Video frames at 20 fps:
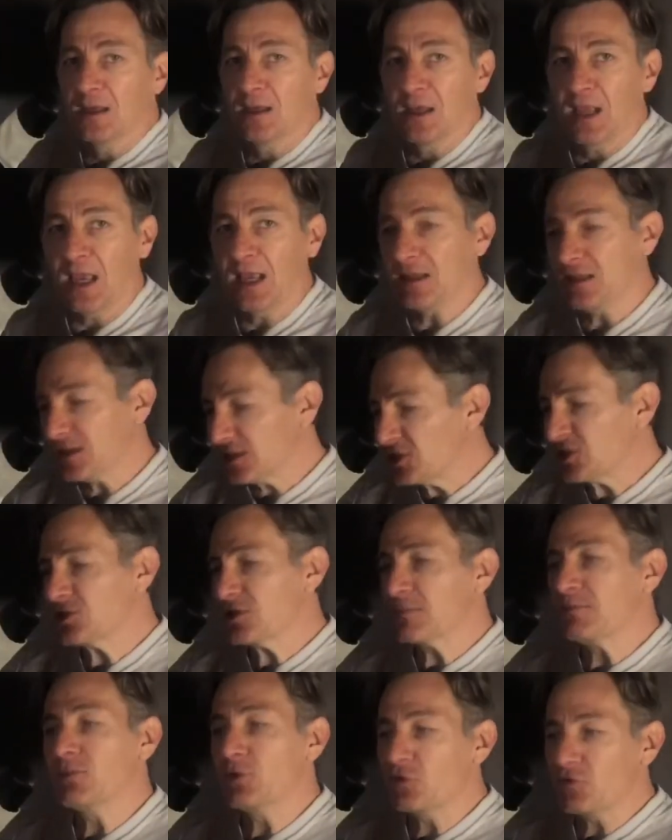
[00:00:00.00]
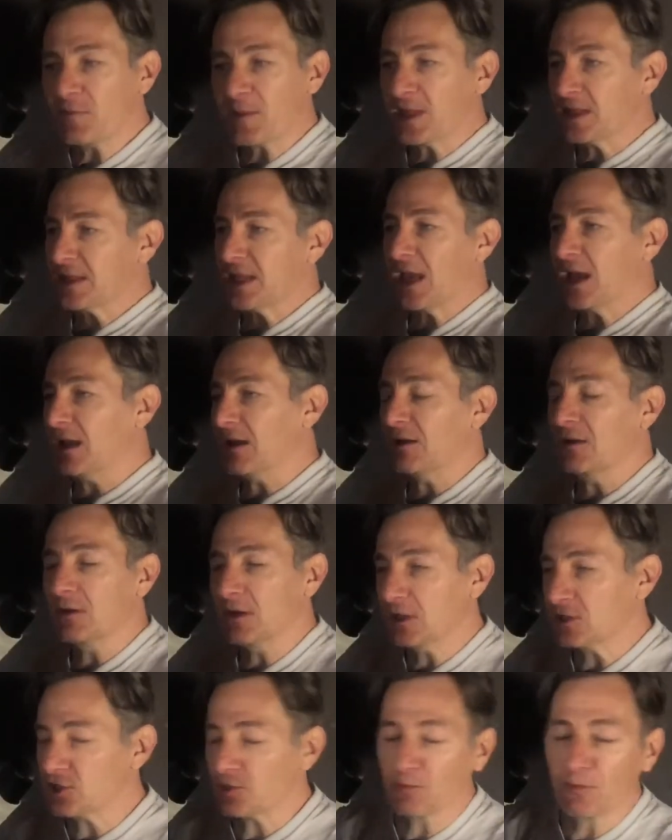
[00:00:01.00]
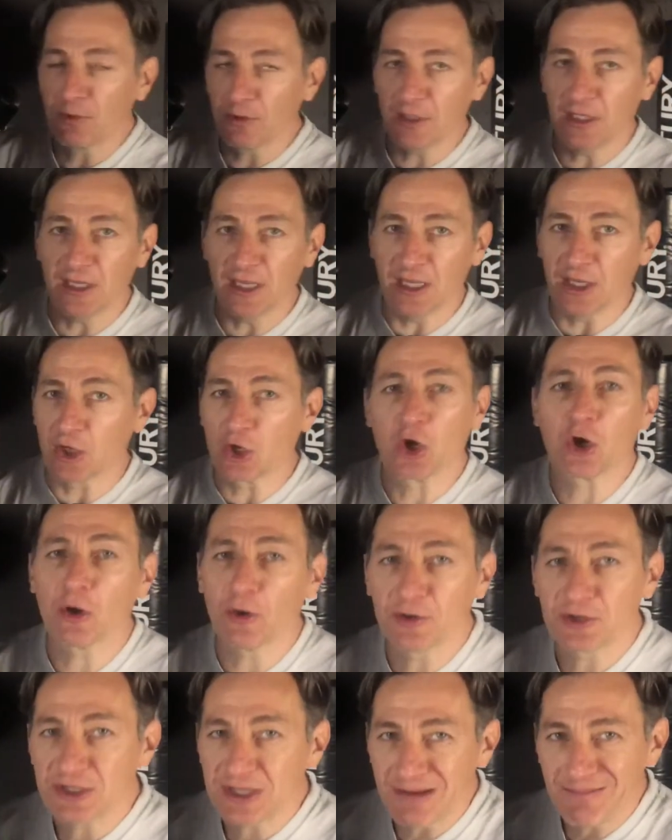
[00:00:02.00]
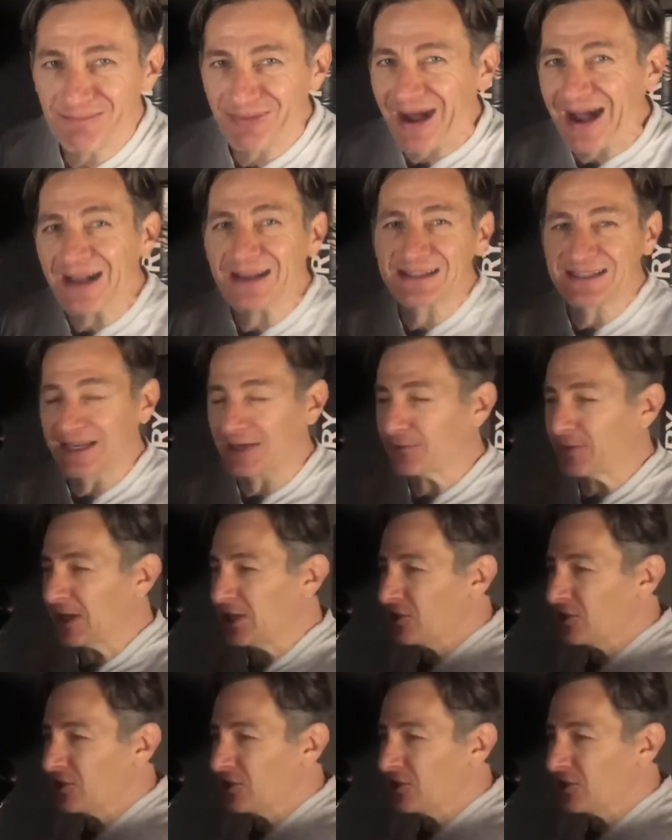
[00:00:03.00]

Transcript: And this is a movement that isn't really encouraged in boxing, right?